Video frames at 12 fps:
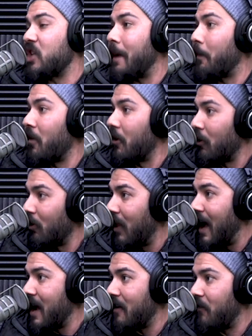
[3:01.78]
shape of their mm.
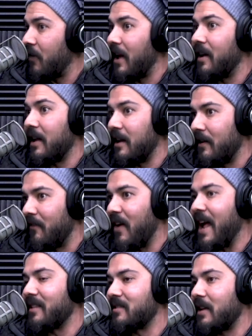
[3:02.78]
life at an
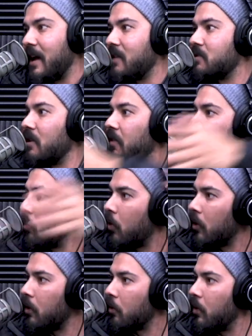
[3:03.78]
advanced age than they
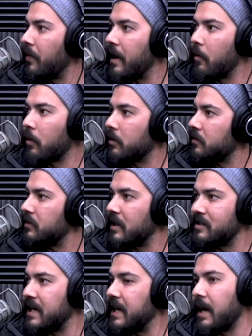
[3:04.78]
were when they were
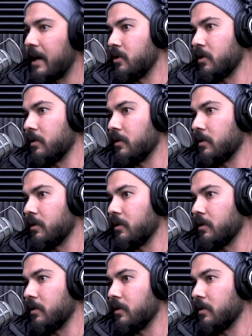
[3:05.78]
a teenager